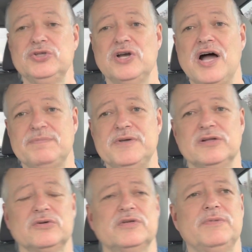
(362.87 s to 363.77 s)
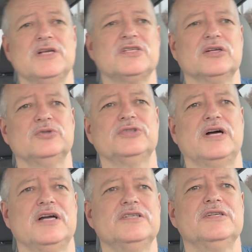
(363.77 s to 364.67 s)
not be a learning-based
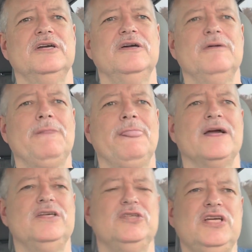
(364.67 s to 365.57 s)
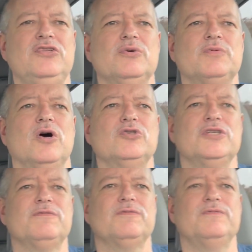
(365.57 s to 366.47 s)
exercise. You need to approach
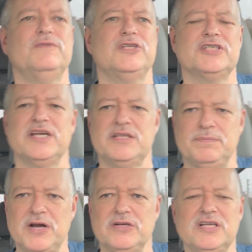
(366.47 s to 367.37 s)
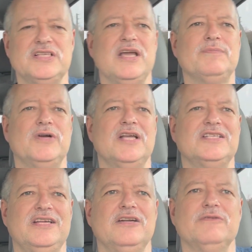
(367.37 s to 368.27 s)
it just like the parenting example,
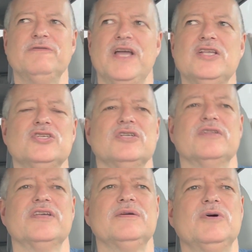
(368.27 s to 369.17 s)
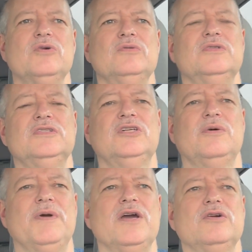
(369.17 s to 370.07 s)
as an intervention. Think about, you know,
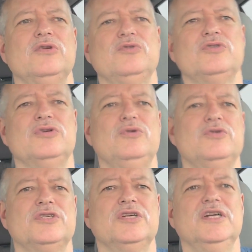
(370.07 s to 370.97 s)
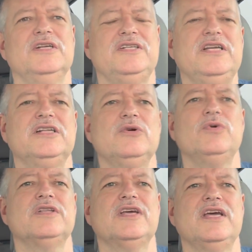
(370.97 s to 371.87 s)
a parent who's dealing
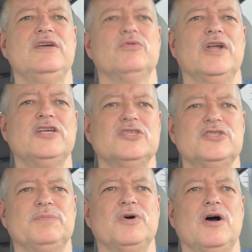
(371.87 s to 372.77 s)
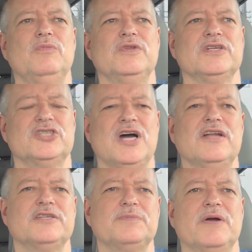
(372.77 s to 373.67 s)
with a relationship problem with a
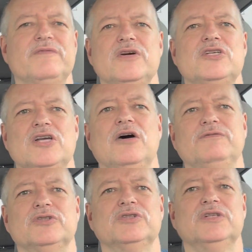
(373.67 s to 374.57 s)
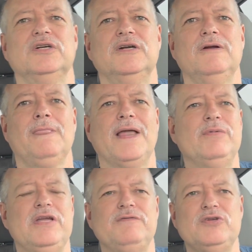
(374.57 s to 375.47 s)
child that's become very selfish. I
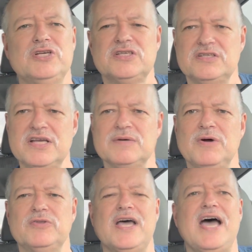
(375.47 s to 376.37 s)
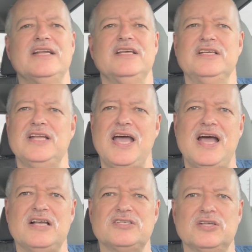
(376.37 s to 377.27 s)
mean, if you just think about that and then
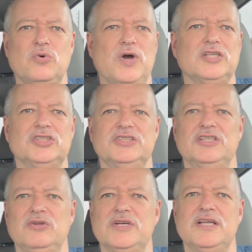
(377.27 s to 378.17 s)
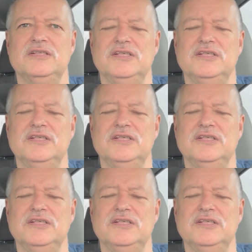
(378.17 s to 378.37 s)
ask the questions and look at